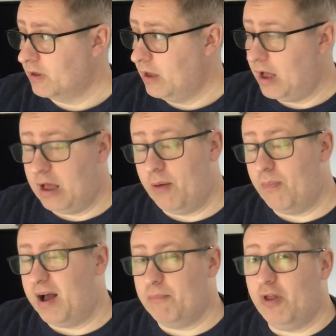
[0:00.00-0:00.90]

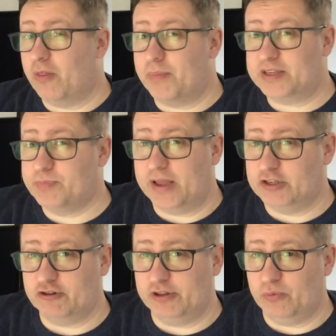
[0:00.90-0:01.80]
I'm not the best
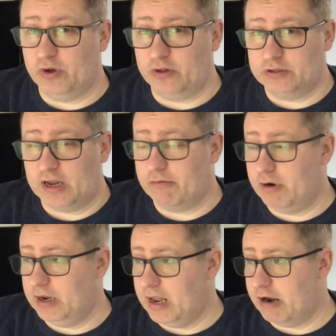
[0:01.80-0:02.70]
painter in the world. I
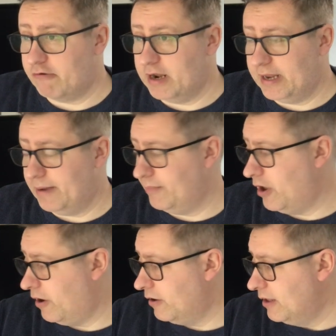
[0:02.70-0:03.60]
really am
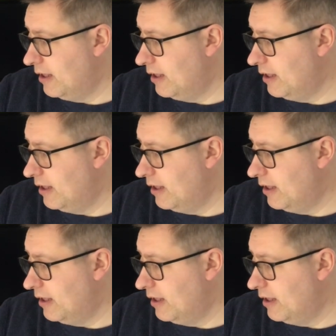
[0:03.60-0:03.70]
not.